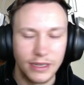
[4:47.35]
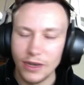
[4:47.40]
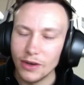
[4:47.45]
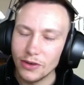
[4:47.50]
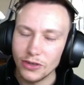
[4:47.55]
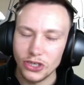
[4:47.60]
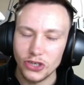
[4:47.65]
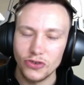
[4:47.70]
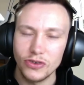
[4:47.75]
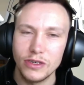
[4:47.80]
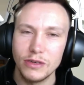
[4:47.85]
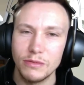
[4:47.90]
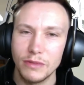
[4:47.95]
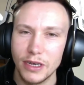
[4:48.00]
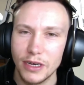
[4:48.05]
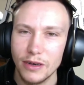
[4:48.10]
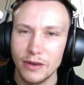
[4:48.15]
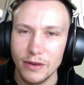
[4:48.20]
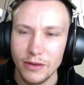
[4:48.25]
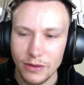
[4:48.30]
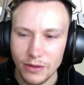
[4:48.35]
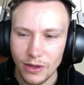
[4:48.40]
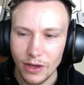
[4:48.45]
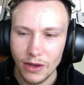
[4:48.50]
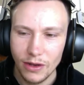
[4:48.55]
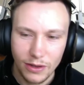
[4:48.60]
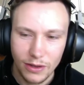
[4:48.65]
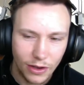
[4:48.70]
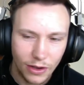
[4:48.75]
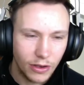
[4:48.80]
Go stream, girl.
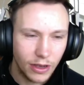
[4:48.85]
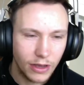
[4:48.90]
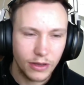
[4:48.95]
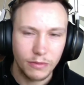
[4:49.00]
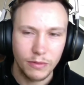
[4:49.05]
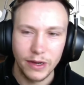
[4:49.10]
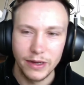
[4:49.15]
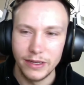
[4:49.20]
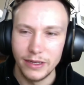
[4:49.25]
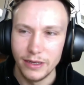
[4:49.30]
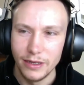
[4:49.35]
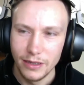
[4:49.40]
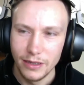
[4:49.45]
Go, go get your money.